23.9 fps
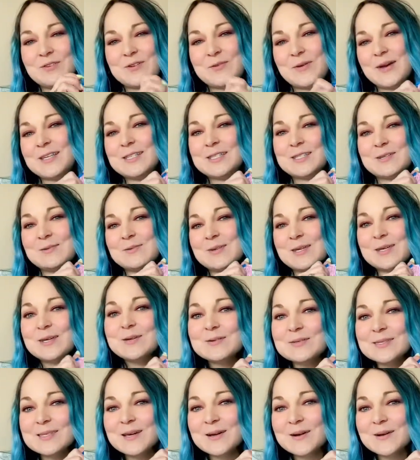ways to
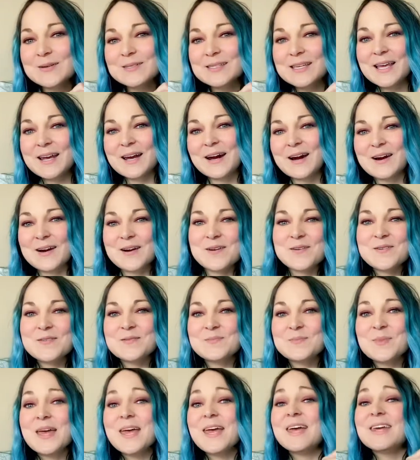reuse those in our
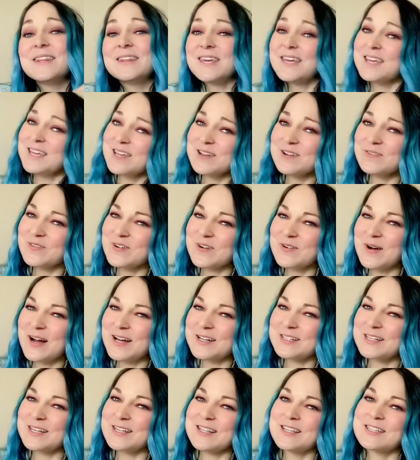home. Thank you for
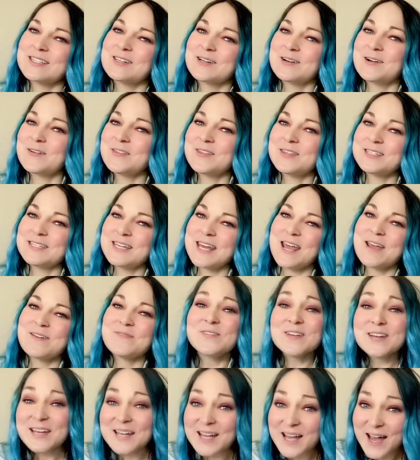watching this Earth Day
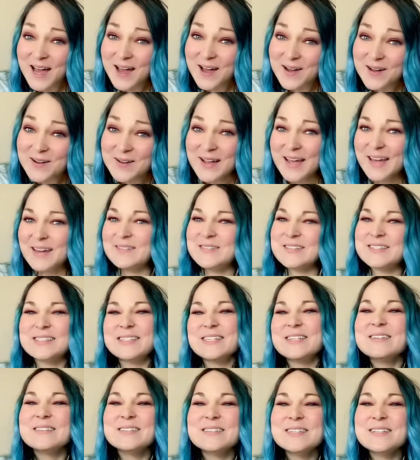video, and we'll
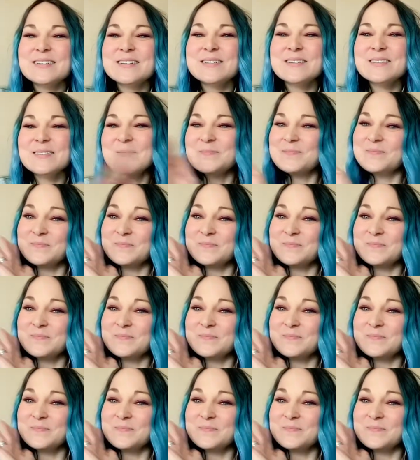see you soon.